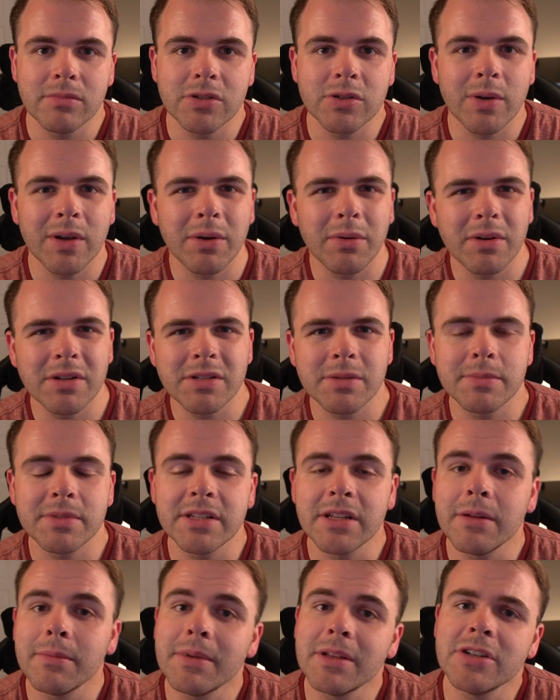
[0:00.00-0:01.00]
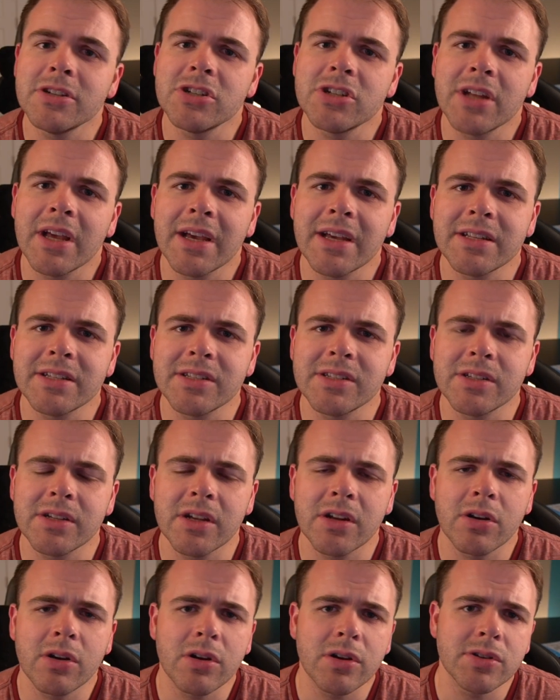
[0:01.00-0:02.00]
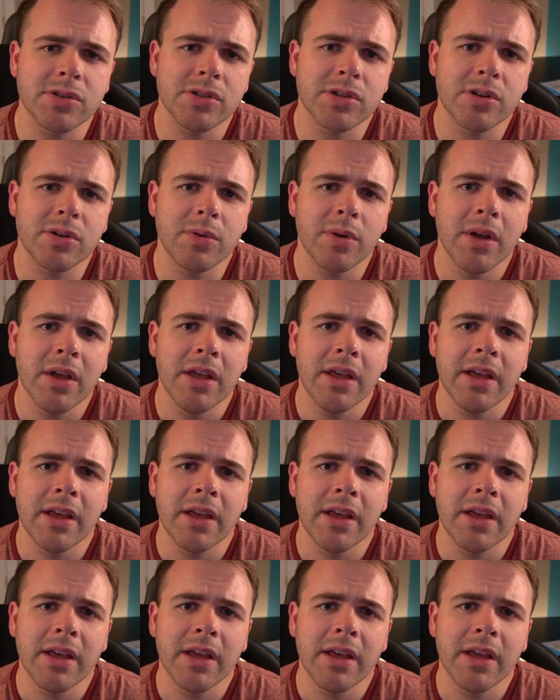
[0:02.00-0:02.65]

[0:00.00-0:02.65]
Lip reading: so I can run some Cinebench tests and also